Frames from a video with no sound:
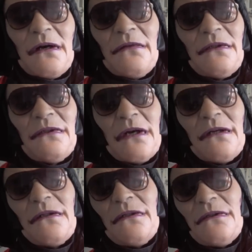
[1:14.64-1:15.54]
I've
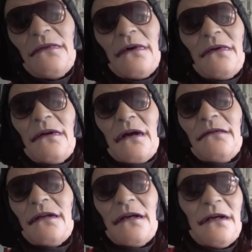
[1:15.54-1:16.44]
decided this morning,
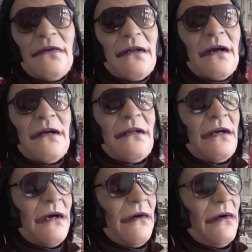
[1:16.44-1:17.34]
after hearing that
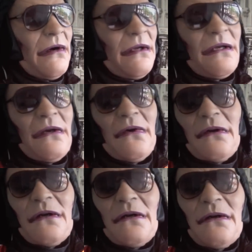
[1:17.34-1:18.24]
I need to
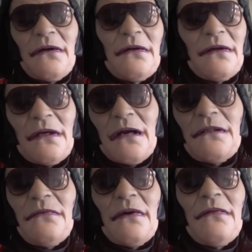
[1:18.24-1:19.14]
honour
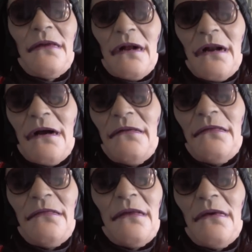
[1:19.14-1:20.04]
Casper, my
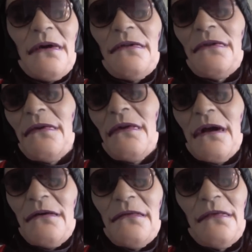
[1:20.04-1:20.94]
love, my one true
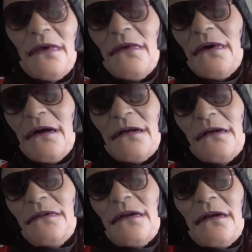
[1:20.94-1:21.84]
love, in one way, and
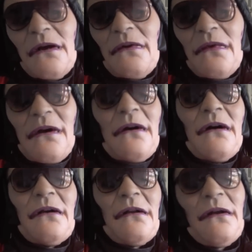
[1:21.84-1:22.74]
it's the only way
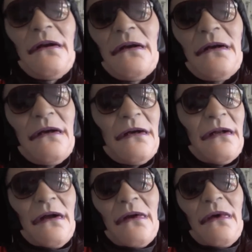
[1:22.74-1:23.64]
I can, I